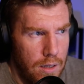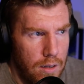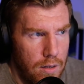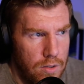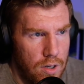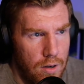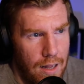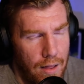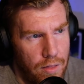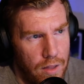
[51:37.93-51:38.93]
So
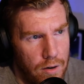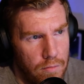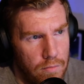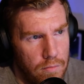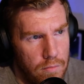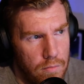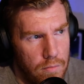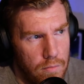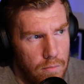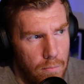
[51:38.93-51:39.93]
I think
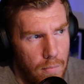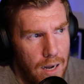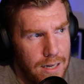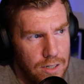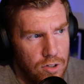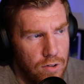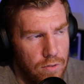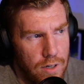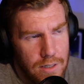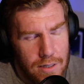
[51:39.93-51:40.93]
my
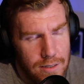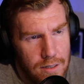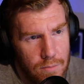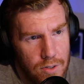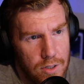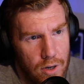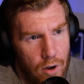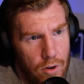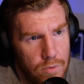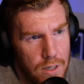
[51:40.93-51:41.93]
discovery is similar to
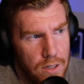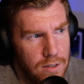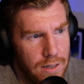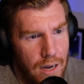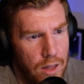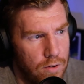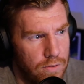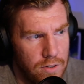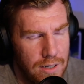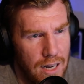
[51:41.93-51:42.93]
yours because neither of
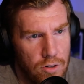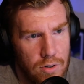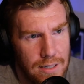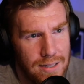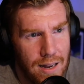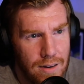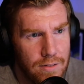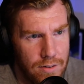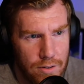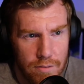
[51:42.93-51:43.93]
us are naturally
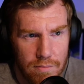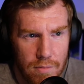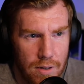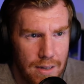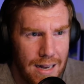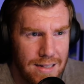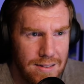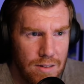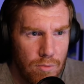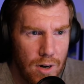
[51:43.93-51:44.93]
talented at
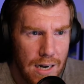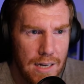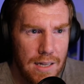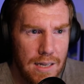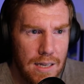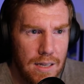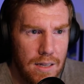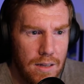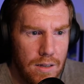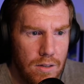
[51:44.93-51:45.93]
anything, really.
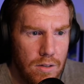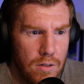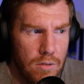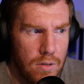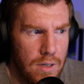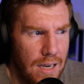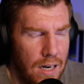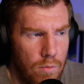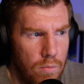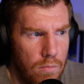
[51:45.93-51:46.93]
You kind
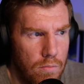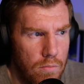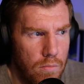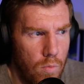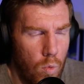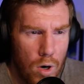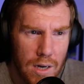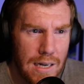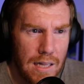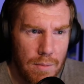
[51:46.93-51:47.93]
of work
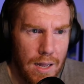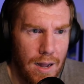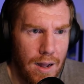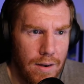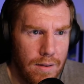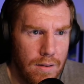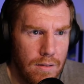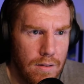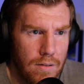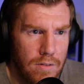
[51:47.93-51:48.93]
a little bit harder
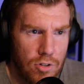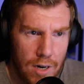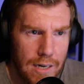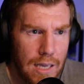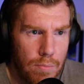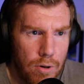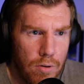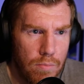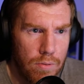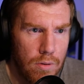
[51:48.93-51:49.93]
to try and keep
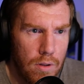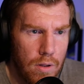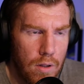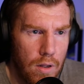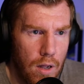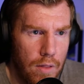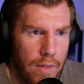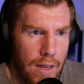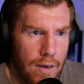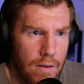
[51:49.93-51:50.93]
up, and
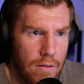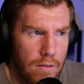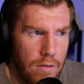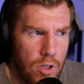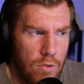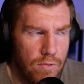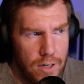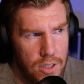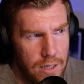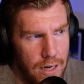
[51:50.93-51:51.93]
then you
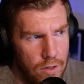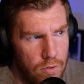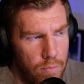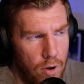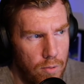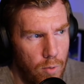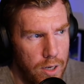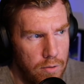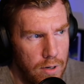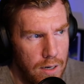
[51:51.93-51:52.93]
eventually get to a point where
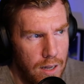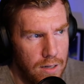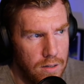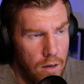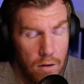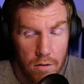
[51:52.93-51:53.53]
you realize, oh,